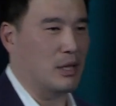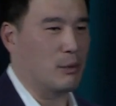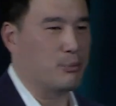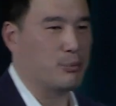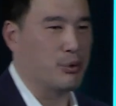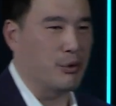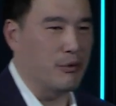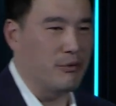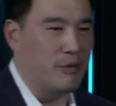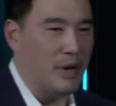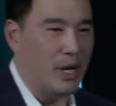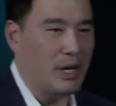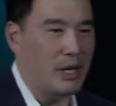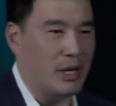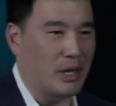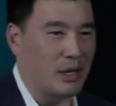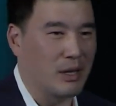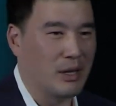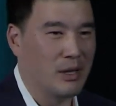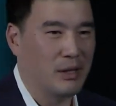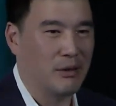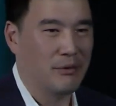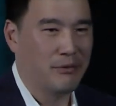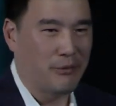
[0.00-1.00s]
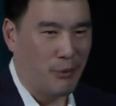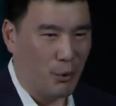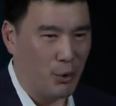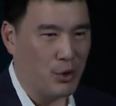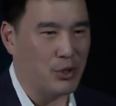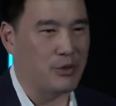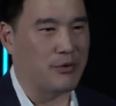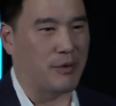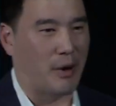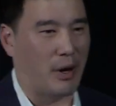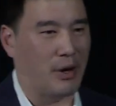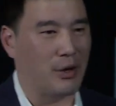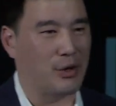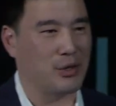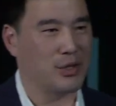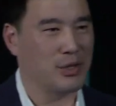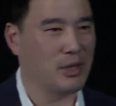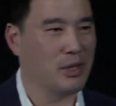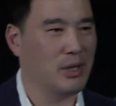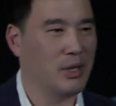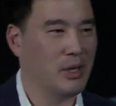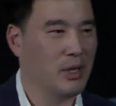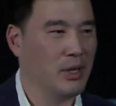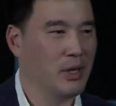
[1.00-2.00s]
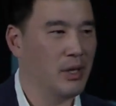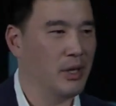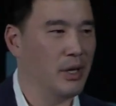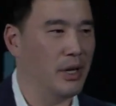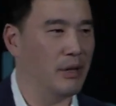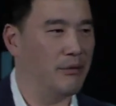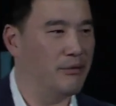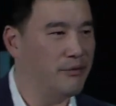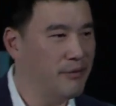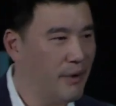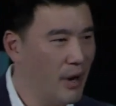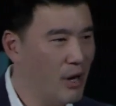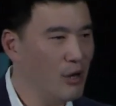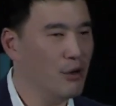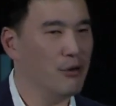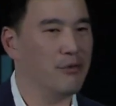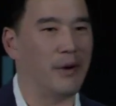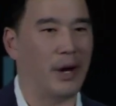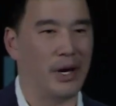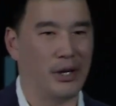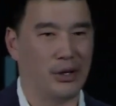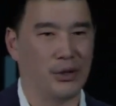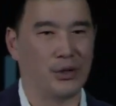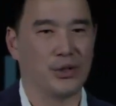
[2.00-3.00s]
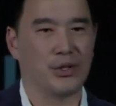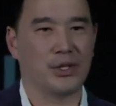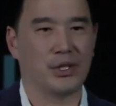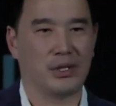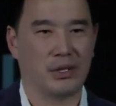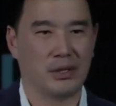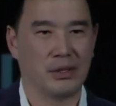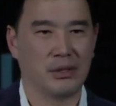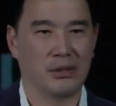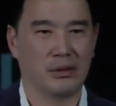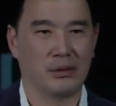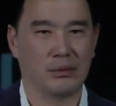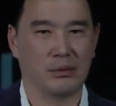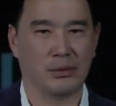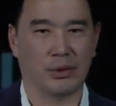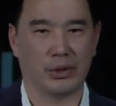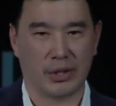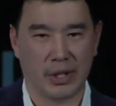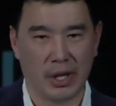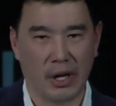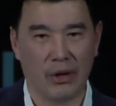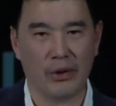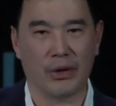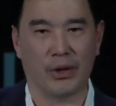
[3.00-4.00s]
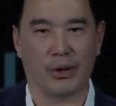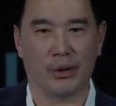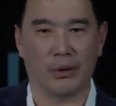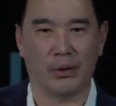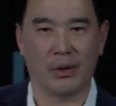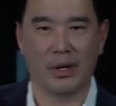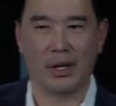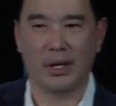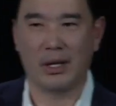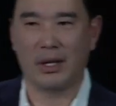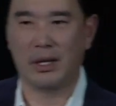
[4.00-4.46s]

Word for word: of preventing forest fires. And firefighters will tell you